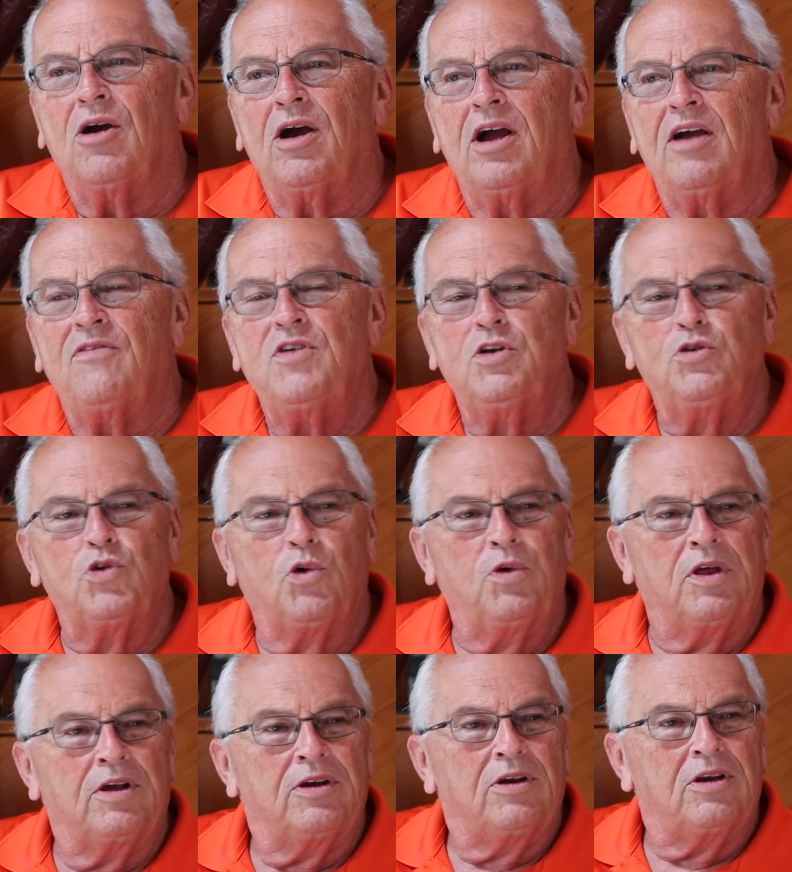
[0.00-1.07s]
if you
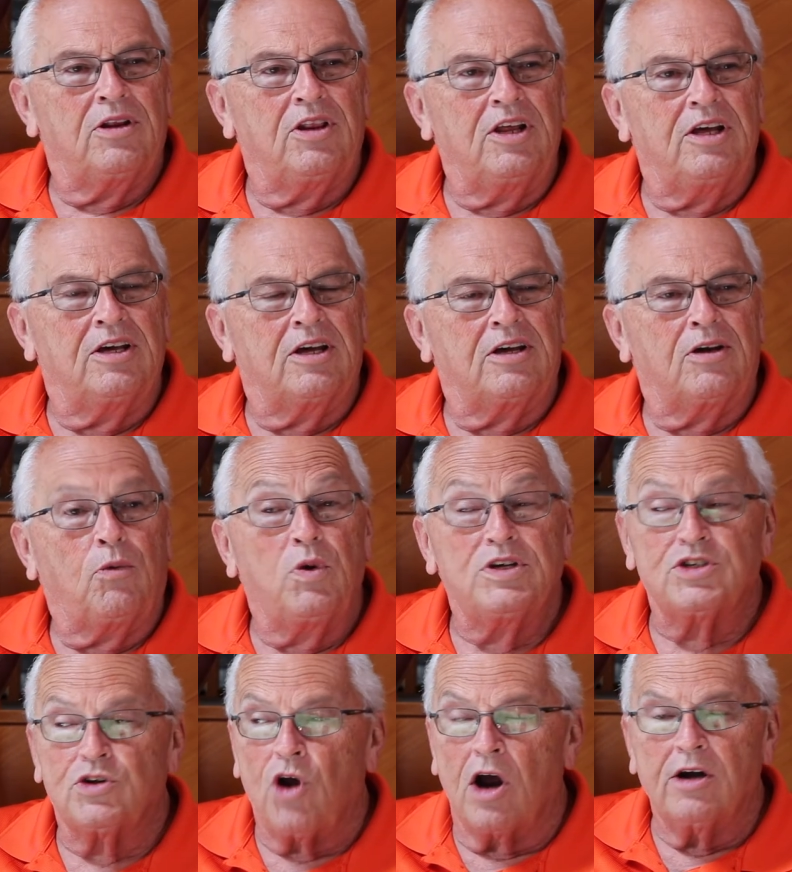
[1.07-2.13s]
drew we
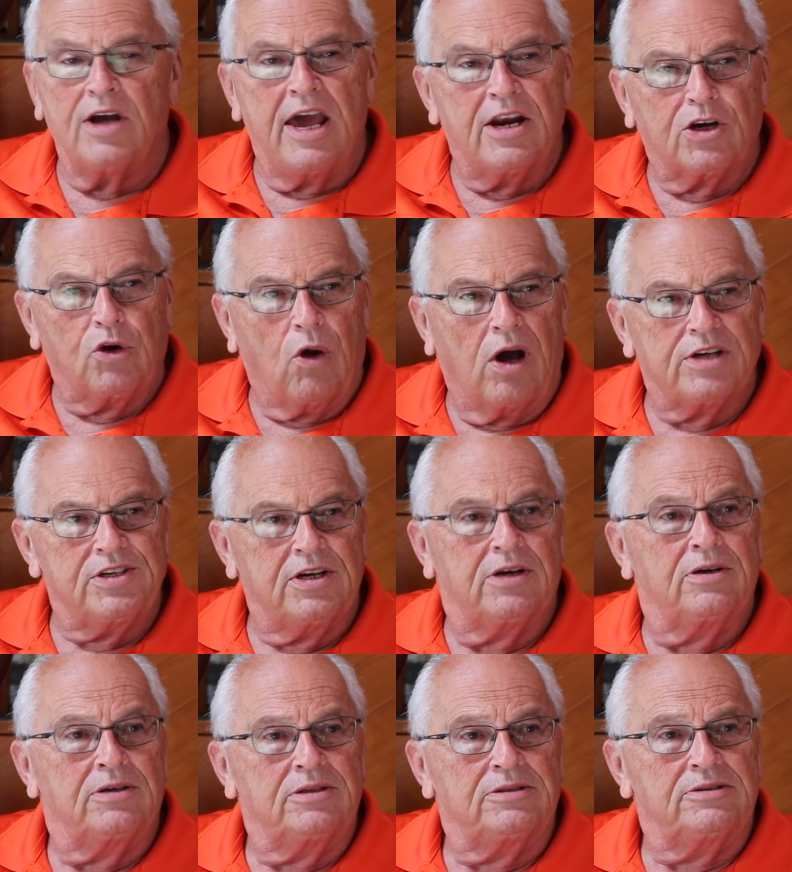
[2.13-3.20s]
start 8 across
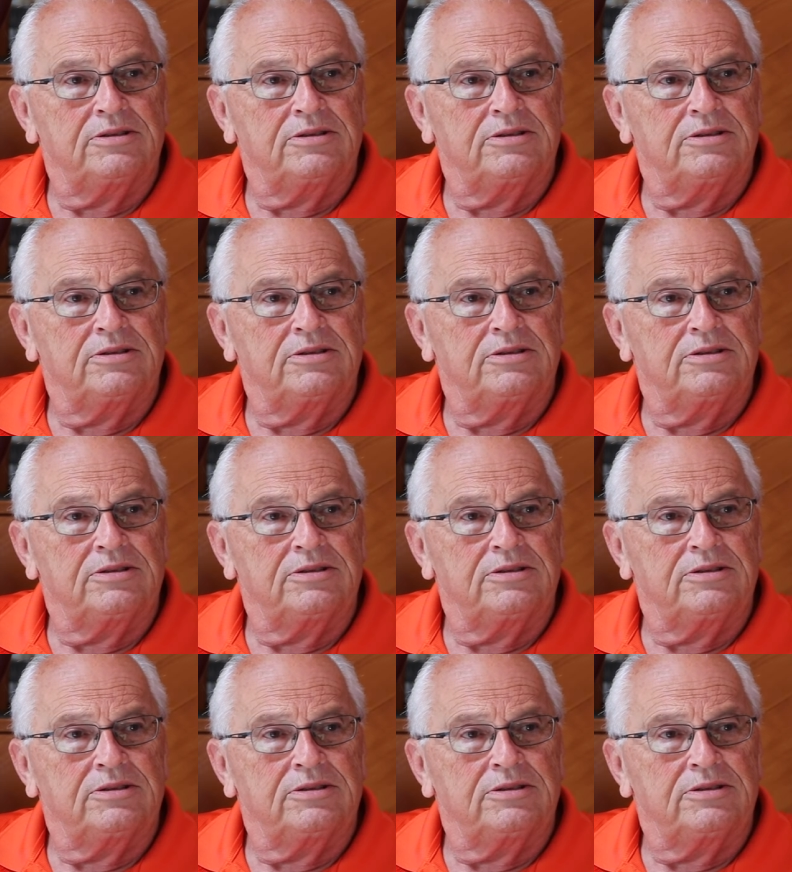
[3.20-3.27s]
here.